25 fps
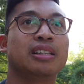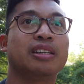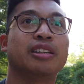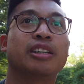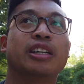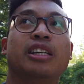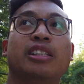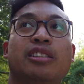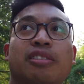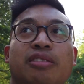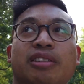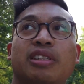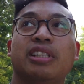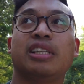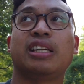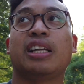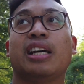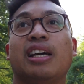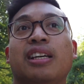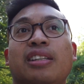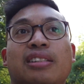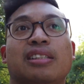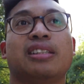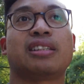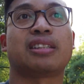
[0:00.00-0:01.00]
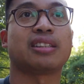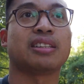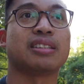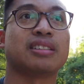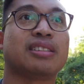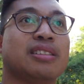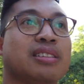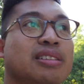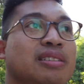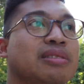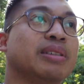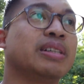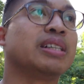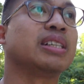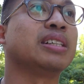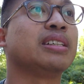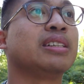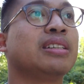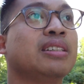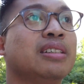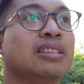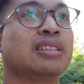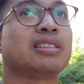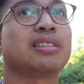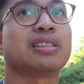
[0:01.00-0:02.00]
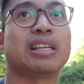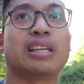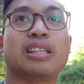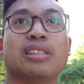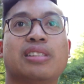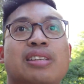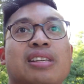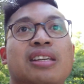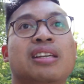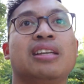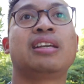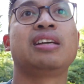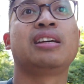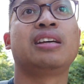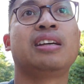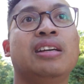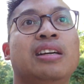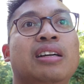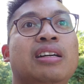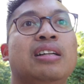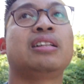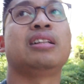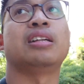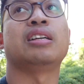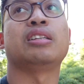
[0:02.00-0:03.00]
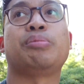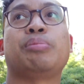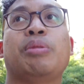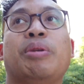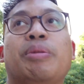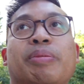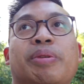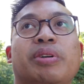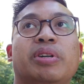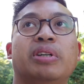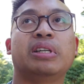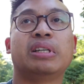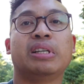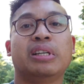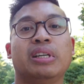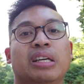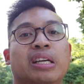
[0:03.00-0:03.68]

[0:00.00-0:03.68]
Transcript: It's really nice like this as well. Yeah, less, I like it. There's a lot of foot traffic. People.